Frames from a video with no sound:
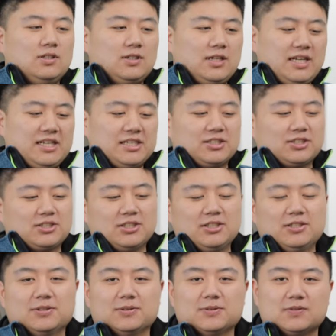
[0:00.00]
Okay,
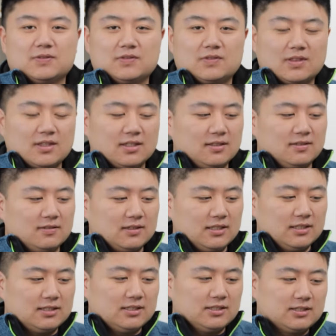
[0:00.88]
so
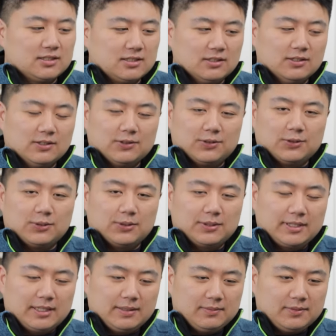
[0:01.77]
this is the
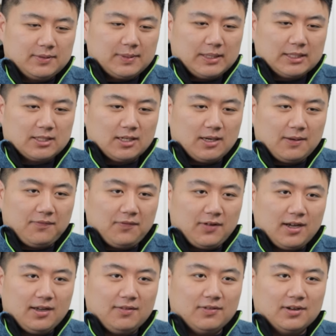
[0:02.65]
third game in my top
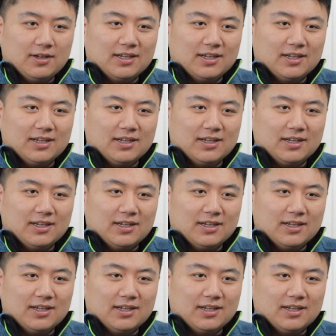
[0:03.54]
five.